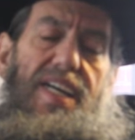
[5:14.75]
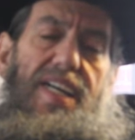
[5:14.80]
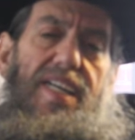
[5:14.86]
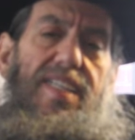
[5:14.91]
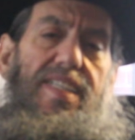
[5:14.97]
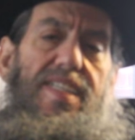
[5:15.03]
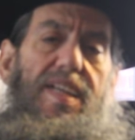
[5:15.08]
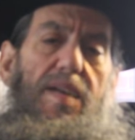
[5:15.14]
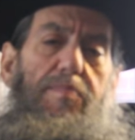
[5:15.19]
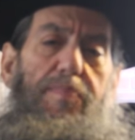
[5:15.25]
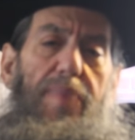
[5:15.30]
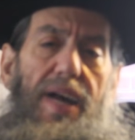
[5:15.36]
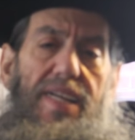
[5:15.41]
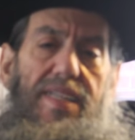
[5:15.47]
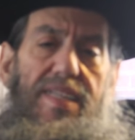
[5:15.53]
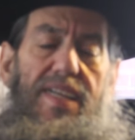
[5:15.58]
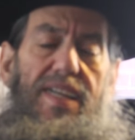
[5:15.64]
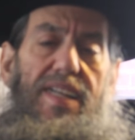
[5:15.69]
is that
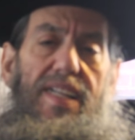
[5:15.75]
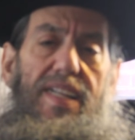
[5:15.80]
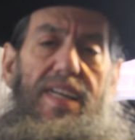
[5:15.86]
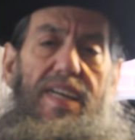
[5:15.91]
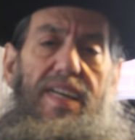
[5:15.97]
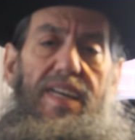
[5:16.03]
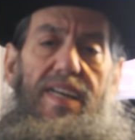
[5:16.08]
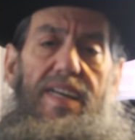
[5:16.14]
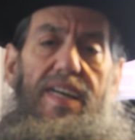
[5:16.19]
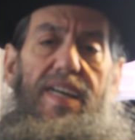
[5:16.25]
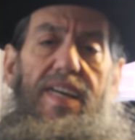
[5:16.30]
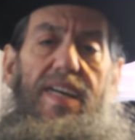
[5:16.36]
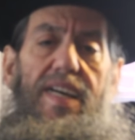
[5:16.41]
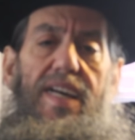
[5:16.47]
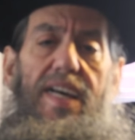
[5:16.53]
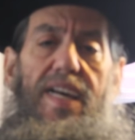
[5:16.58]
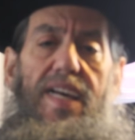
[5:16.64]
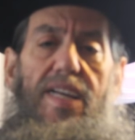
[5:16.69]
basically
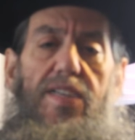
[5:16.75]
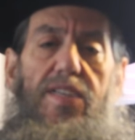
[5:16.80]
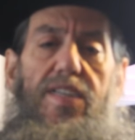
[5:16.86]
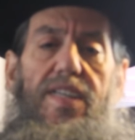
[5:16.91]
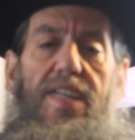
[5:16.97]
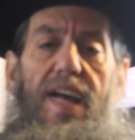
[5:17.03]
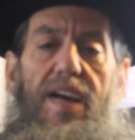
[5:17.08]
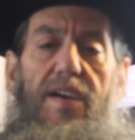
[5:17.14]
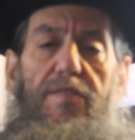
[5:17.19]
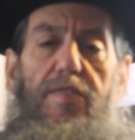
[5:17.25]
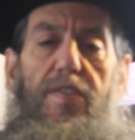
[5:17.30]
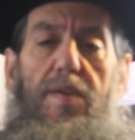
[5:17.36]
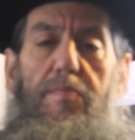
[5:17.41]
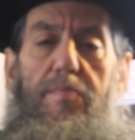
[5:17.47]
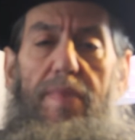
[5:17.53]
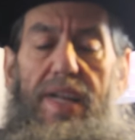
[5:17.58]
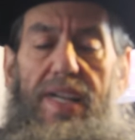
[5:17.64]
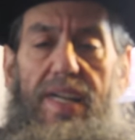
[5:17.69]
each and every
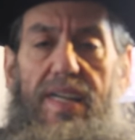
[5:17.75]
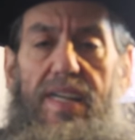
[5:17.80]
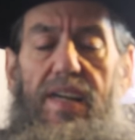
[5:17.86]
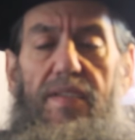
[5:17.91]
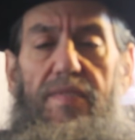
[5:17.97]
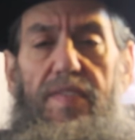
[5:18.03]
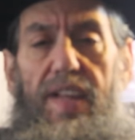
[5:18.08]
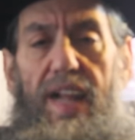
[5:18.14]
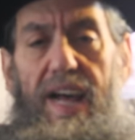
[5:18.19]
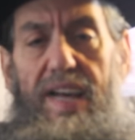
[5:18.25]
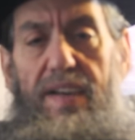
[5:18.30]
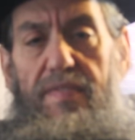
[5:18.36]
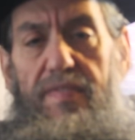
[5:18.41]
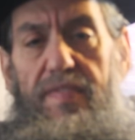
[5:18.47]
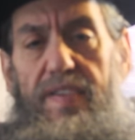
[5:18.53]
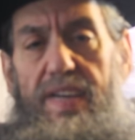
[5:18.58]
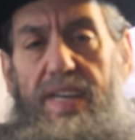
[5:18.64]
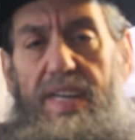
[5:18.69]
minute of
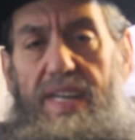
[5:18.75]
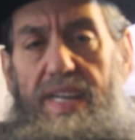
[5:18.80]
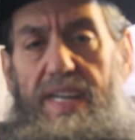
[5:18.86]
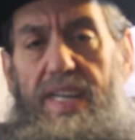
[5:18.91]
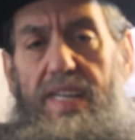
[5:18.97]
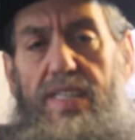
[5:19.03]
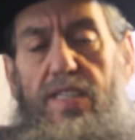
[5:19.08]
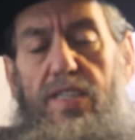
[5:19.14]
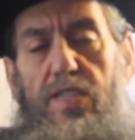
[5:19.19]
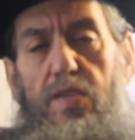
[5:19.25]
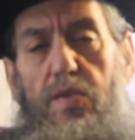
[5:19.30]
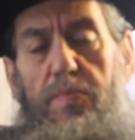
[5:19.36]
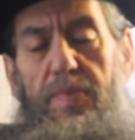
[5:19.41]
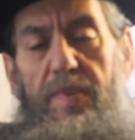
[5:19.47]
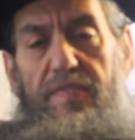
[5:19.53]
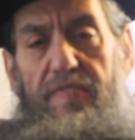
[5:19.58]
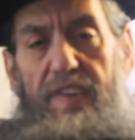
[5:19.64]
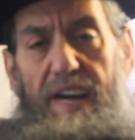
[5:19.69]
life is
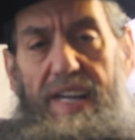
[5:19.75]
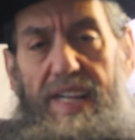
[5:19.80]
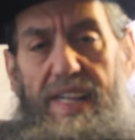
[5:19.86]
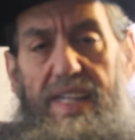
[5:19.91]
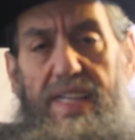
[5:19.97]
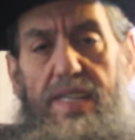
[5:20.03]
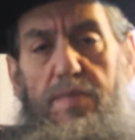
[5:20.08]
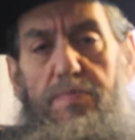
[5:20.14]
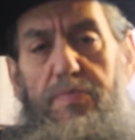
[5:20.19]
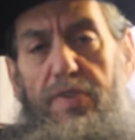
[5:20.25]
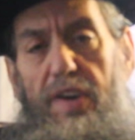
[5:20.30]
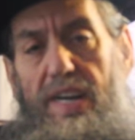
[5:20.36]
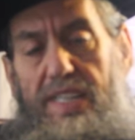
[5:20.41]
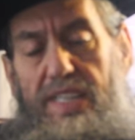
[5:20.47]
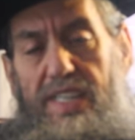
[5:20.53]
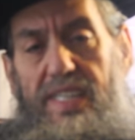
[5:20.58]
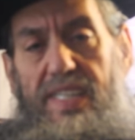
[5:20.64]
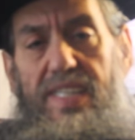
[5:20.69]
super vital, is
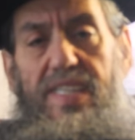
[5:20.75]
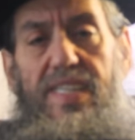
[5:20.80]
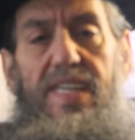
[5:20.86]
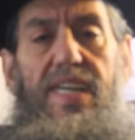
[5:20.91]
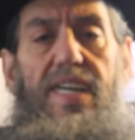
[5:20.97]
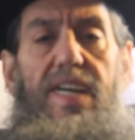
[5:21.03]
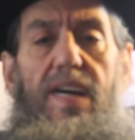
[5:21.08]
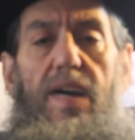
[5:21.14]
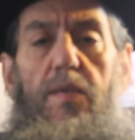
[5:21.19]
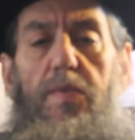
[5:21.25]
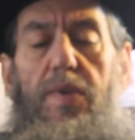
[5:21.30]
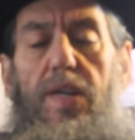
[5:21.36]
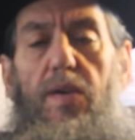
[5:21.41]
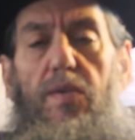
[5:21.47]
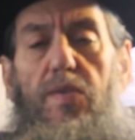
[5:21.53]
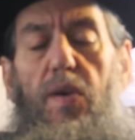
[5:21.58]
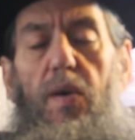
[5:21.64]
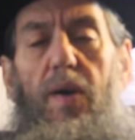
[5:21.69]
precious, and we
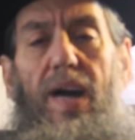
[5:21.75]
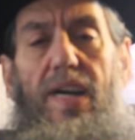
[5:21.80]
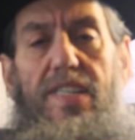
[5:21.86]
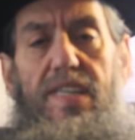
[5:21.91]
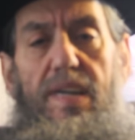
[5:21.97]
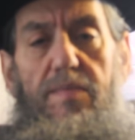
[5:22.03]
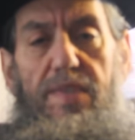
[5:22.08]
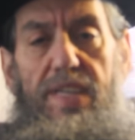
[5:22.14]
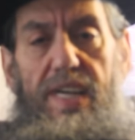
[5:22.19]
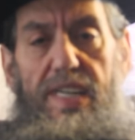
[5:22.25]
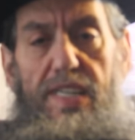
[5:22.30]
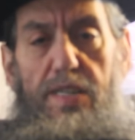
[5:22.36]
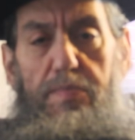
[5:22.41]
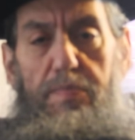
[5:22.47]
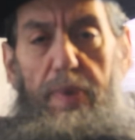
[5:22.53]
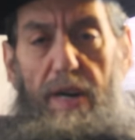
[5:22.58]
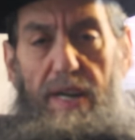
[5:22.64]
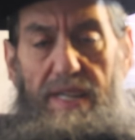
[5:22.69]
don't know Hashem's
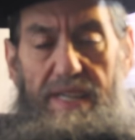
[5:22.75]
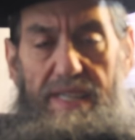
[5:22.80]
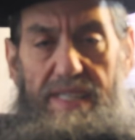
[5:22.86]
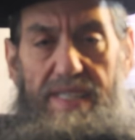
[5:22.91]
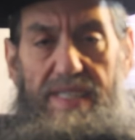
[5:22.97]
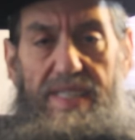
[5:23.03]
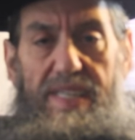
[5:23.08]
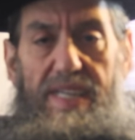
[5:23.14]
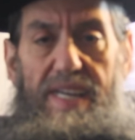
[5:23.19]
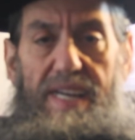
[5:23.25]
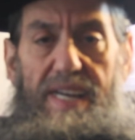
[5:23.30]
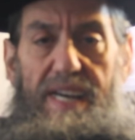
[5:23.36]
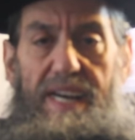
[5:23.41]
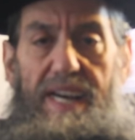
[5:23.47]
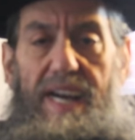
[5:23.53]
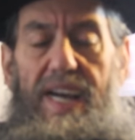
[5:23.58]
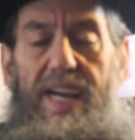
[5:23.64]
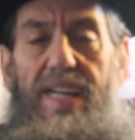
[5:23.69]
cheshbonus,
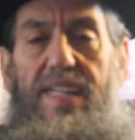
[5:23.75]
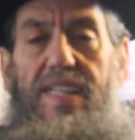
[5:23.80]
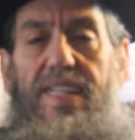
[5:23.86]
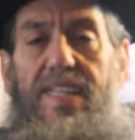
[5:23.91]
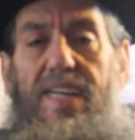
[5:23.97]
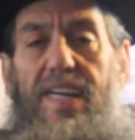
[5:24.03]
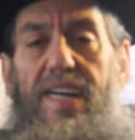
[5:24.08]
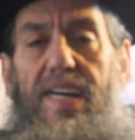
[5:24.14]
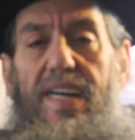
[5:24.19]
and